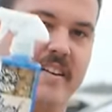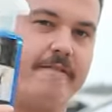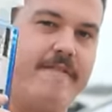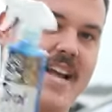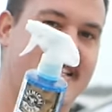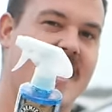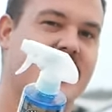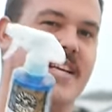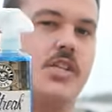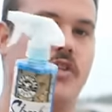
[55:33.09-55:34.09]
a
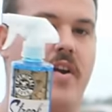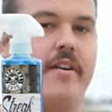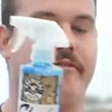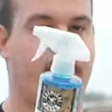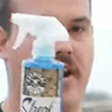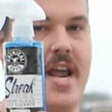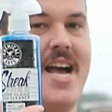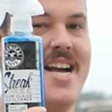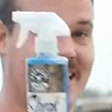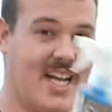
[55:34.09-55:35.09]
fantastic streak-free
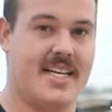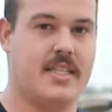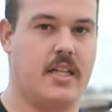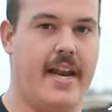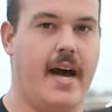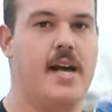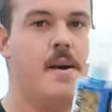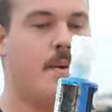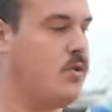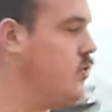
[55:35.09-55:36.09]
glass cleaner,
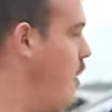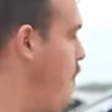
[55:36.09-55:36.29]
but it's also